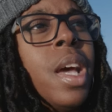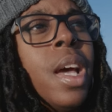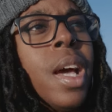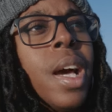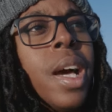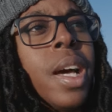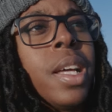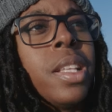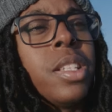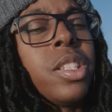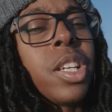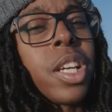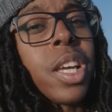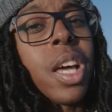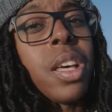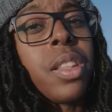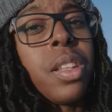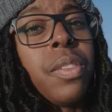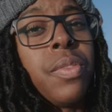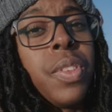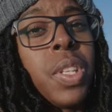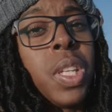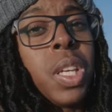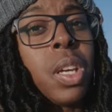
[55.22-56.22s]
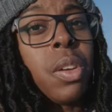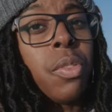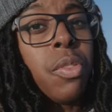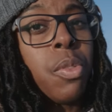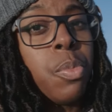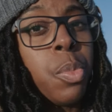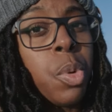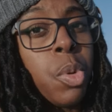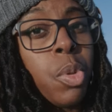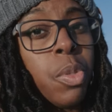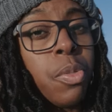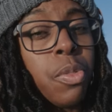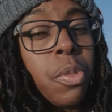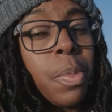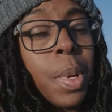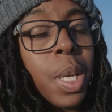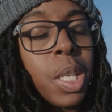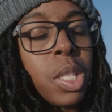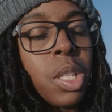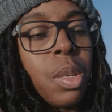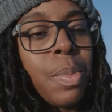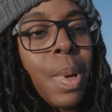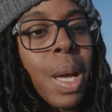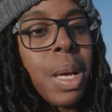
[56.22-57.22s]
And check out that video for more
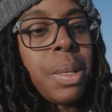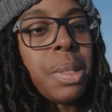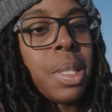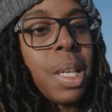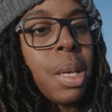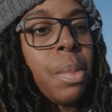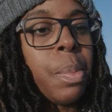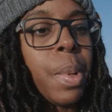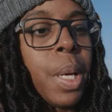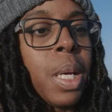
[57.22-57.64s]
information about it.